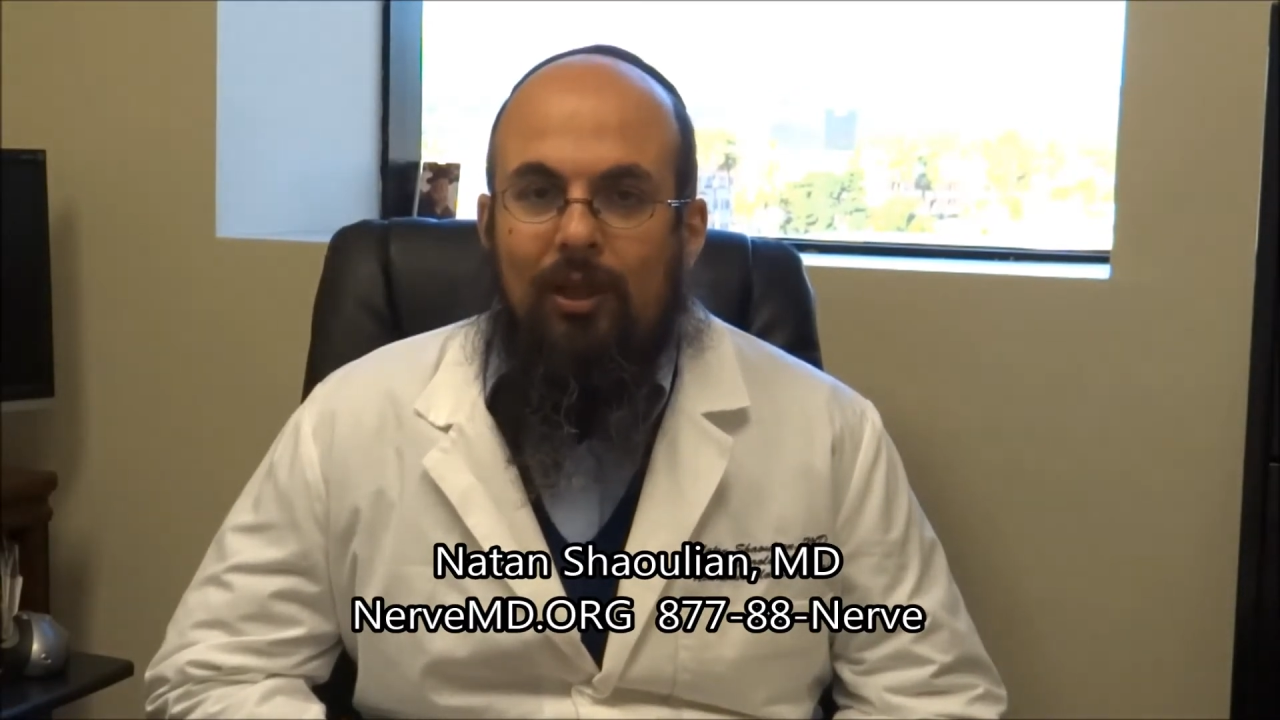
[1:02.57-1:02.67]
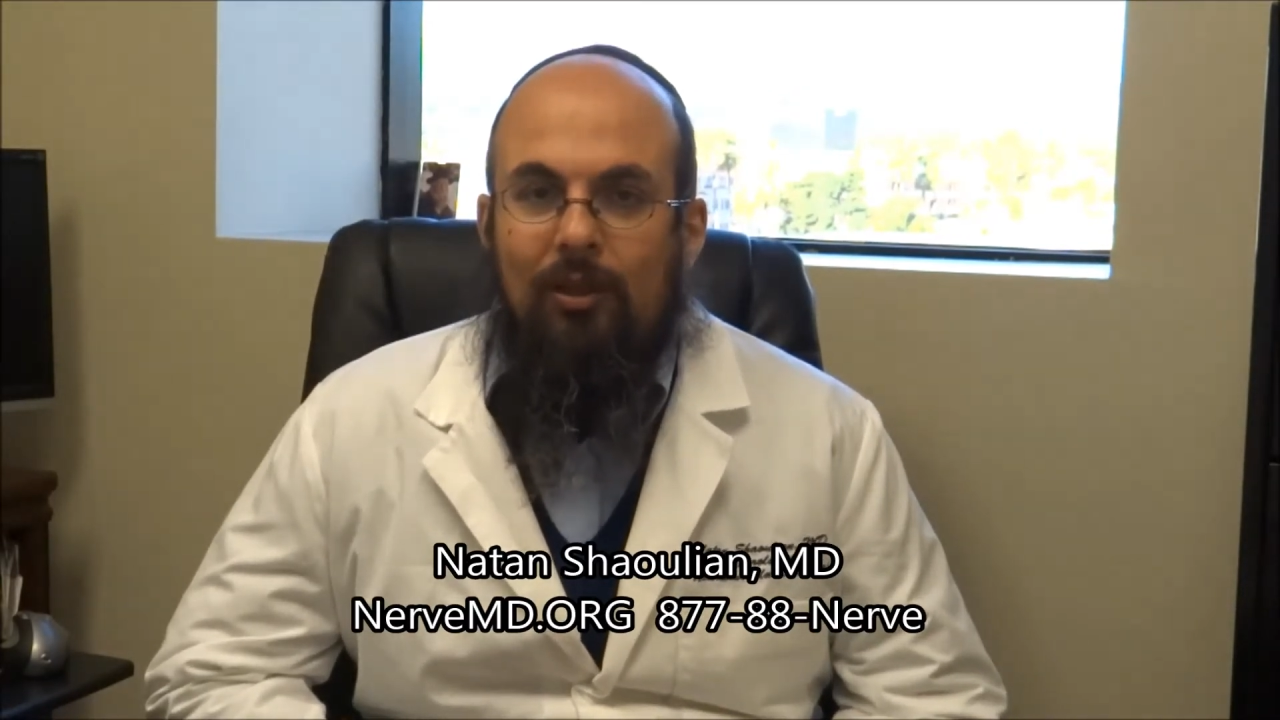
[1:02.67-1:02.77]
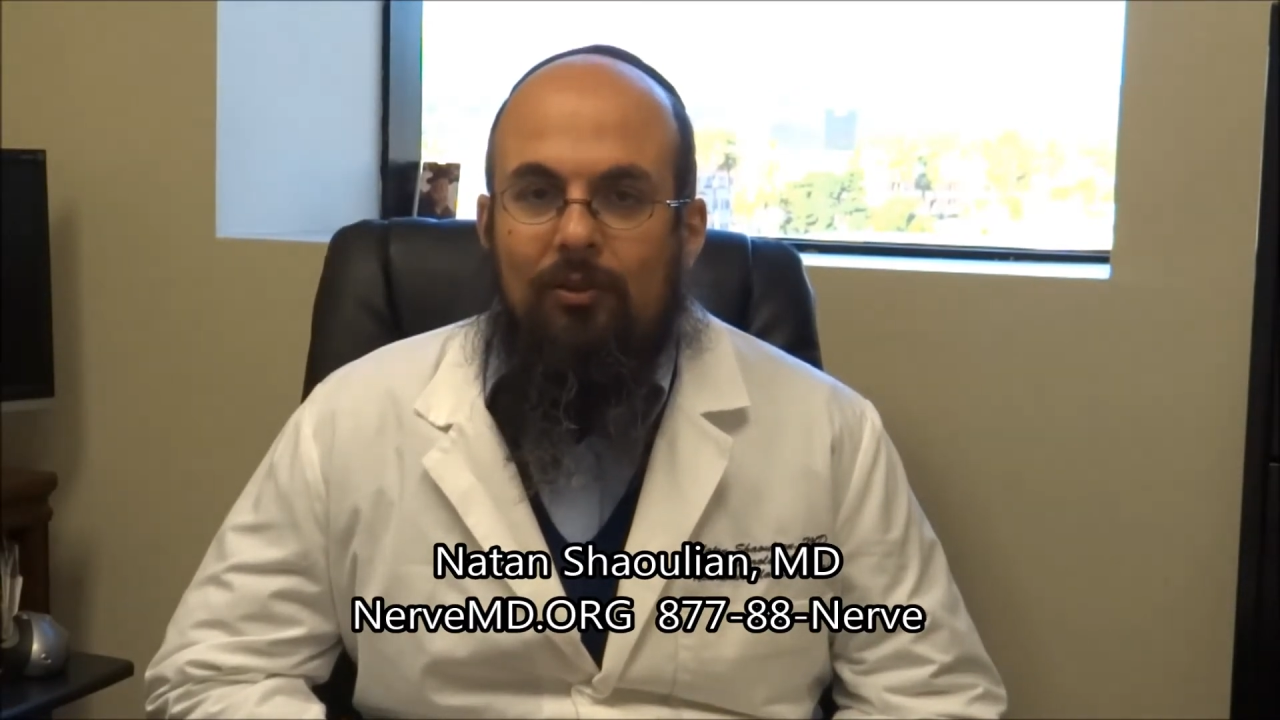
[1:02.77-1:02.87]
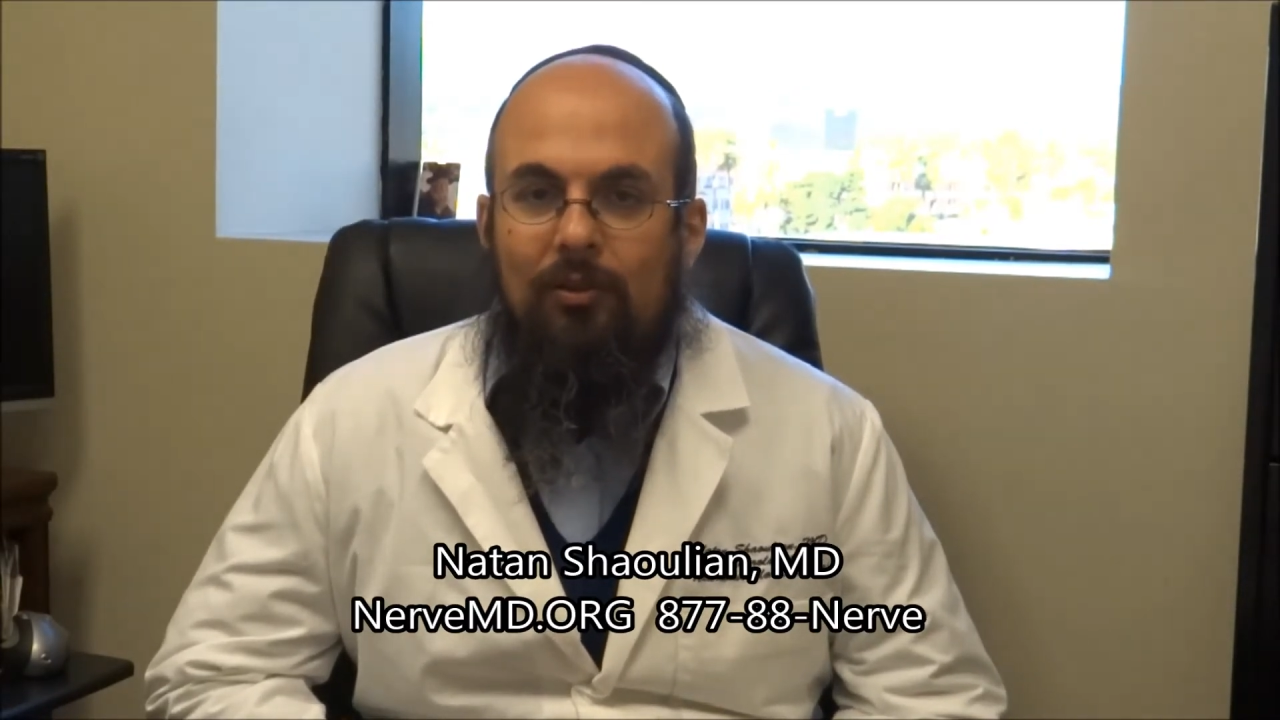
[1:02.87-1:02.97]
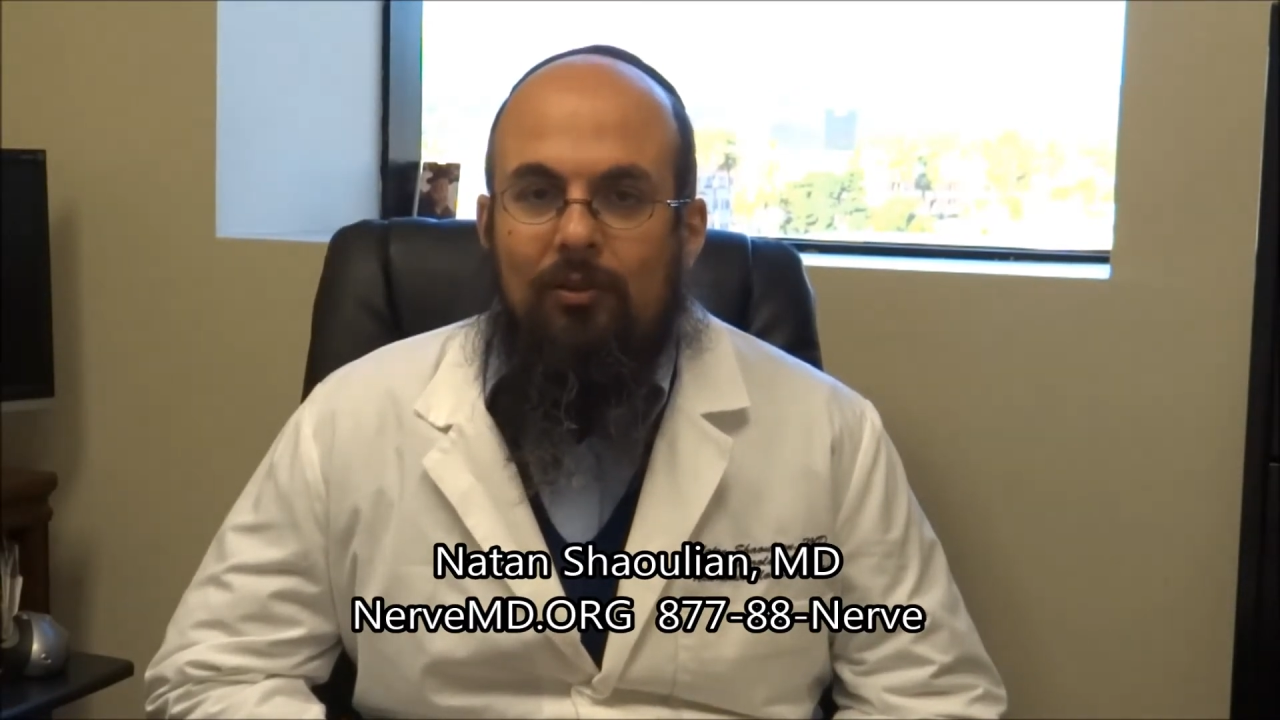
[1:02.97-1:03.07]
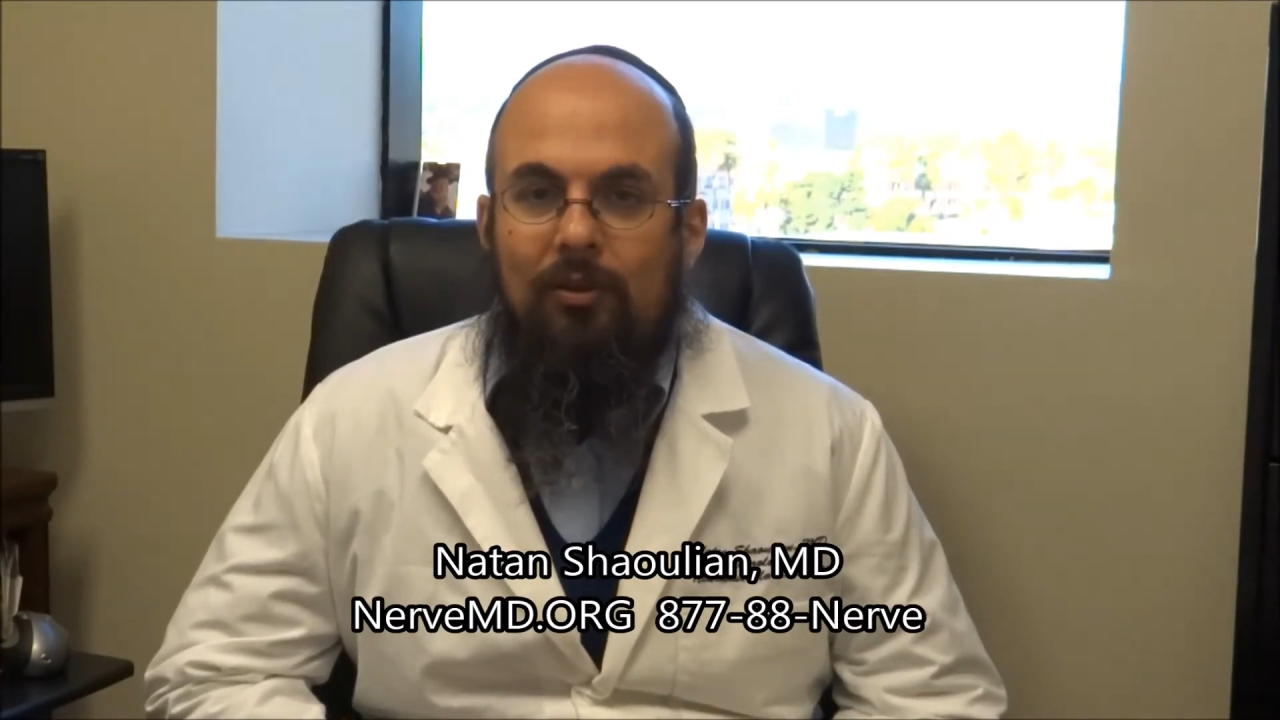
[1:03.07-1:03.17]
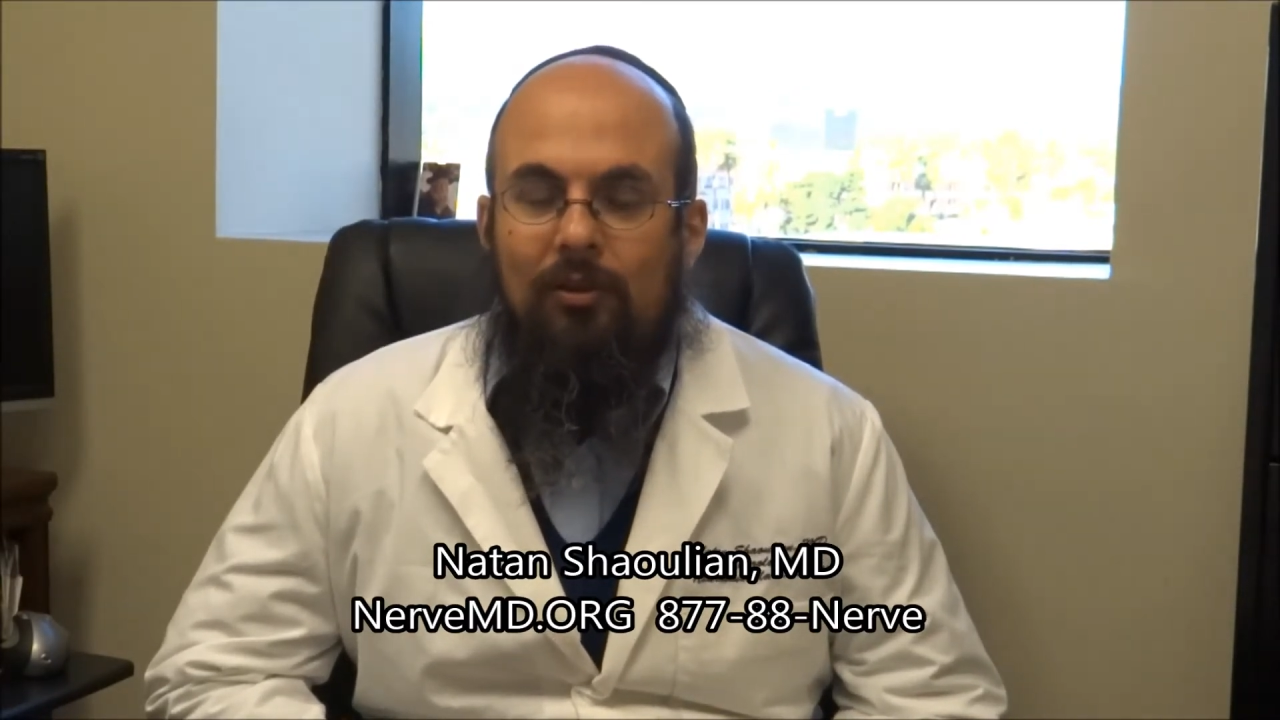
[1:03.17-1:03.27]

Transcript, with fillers: down,